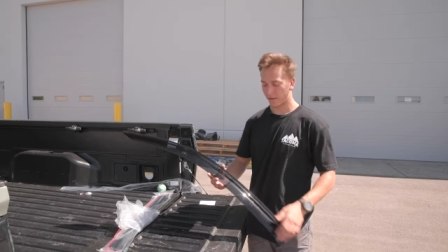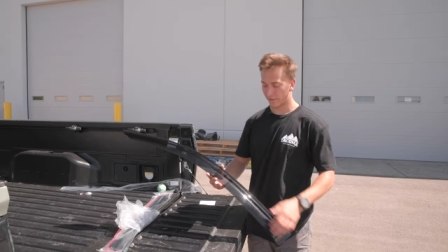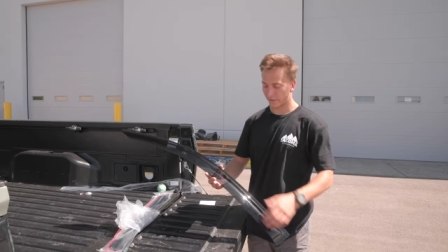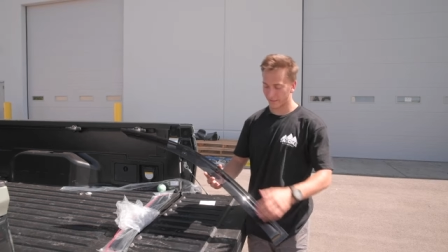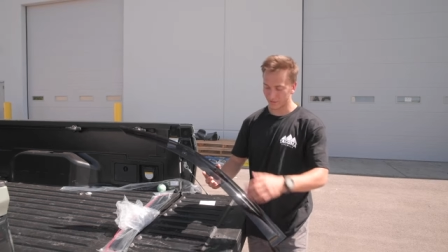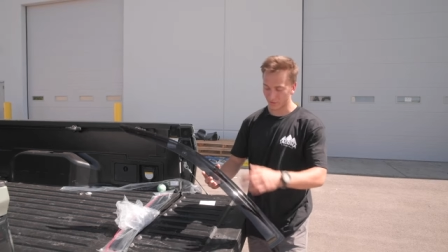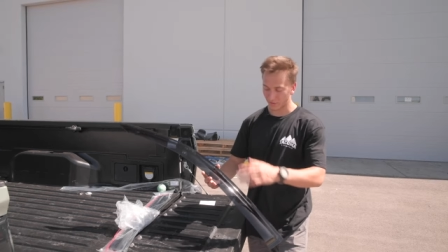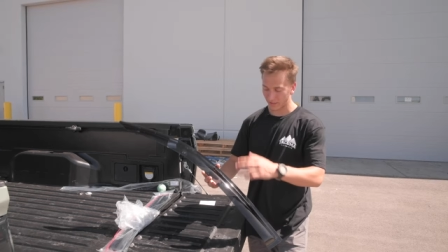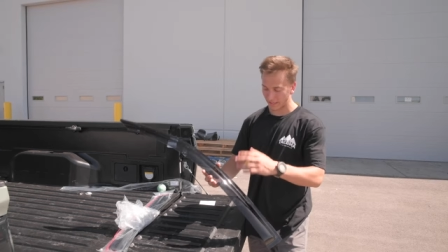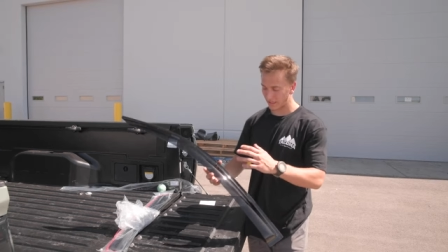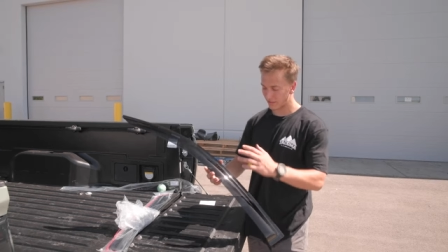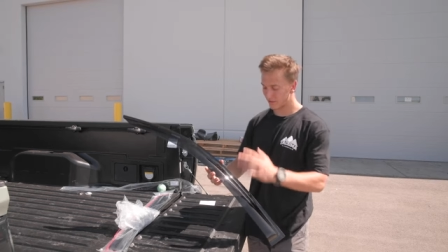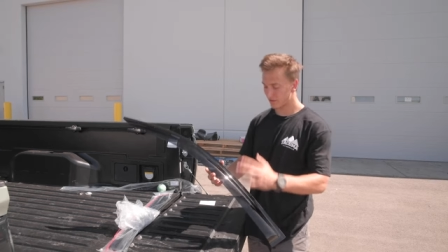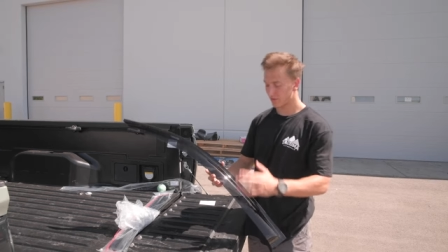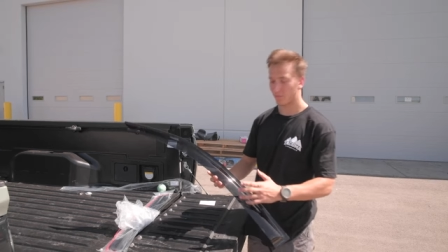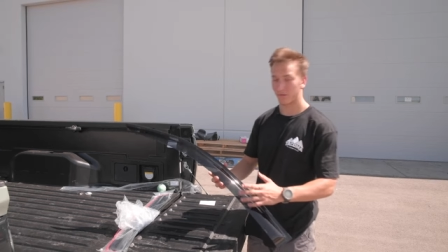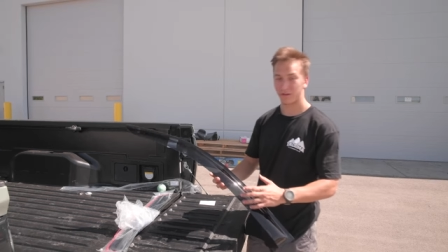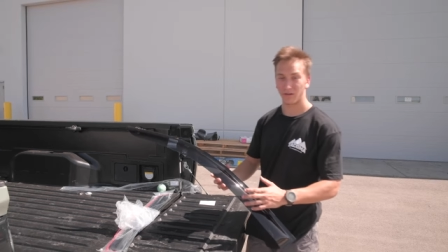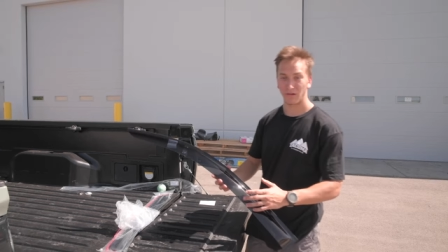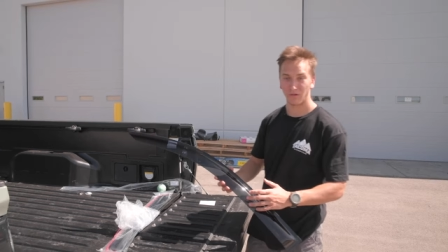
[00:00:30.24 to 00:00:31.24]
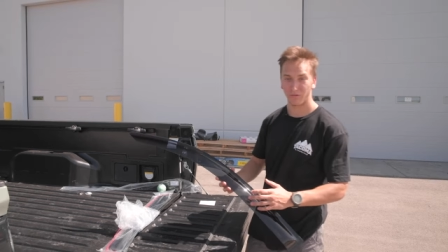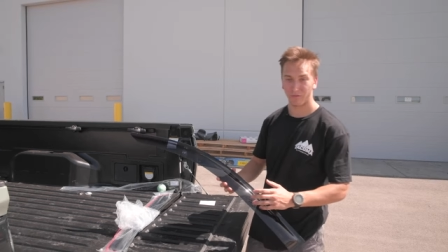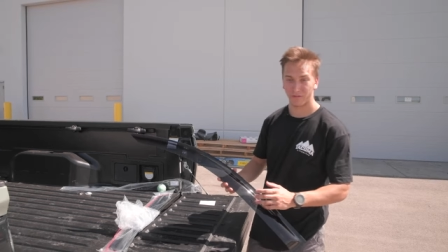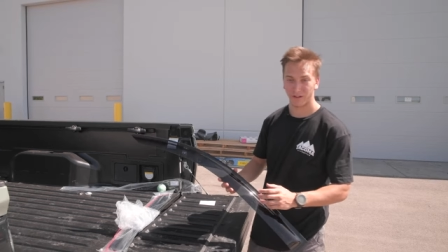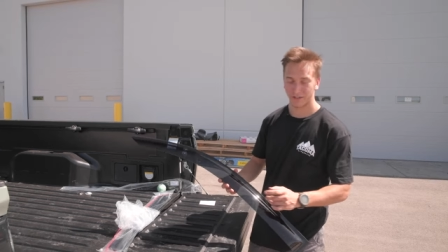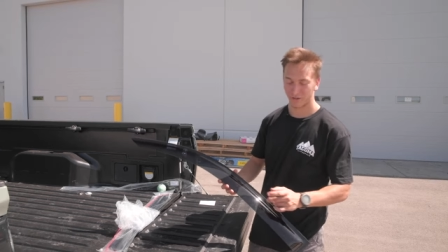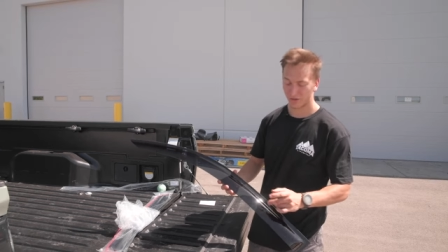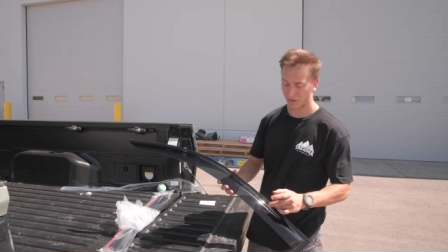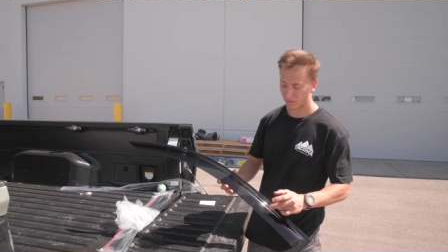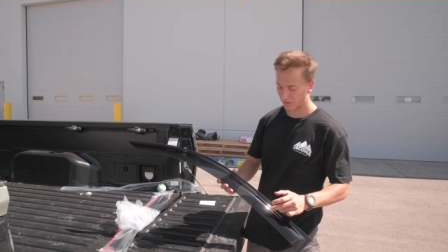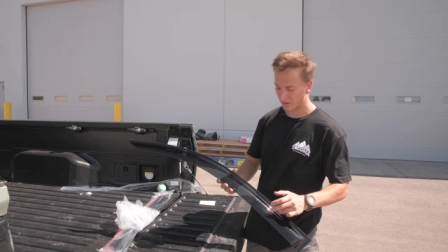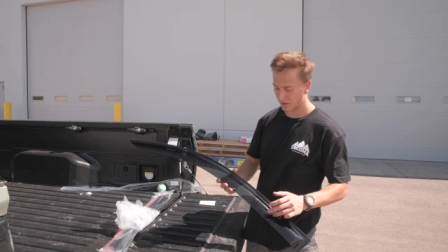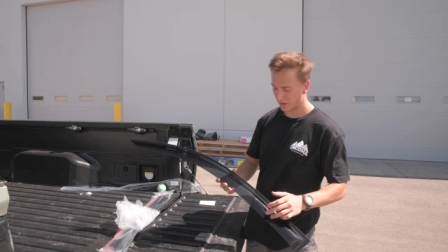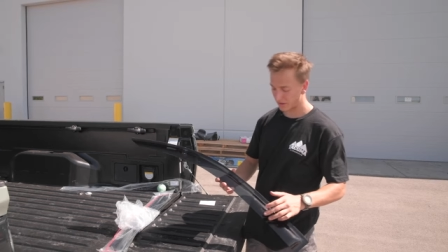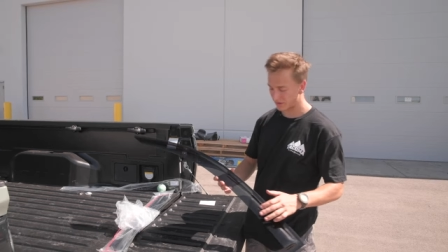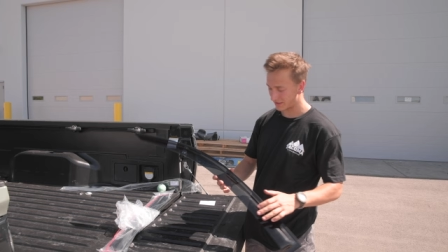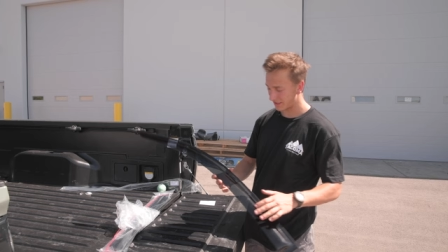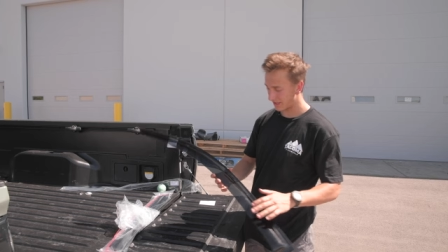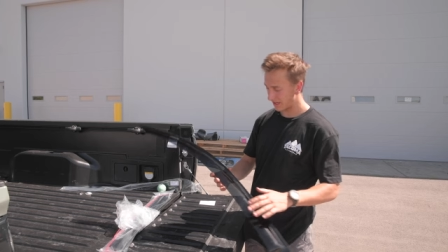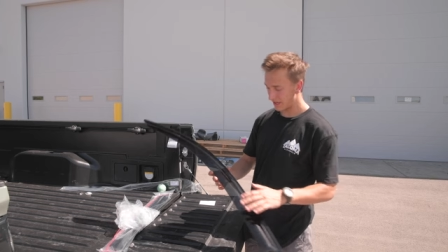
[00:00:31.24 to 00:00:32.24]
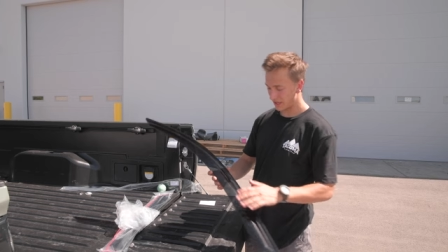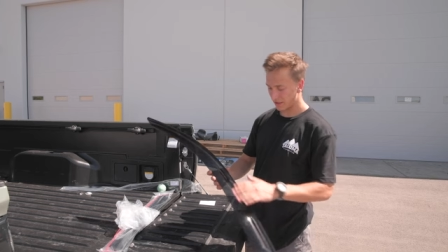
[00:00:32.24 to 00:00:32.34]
Okay, so here's the window deflector up close.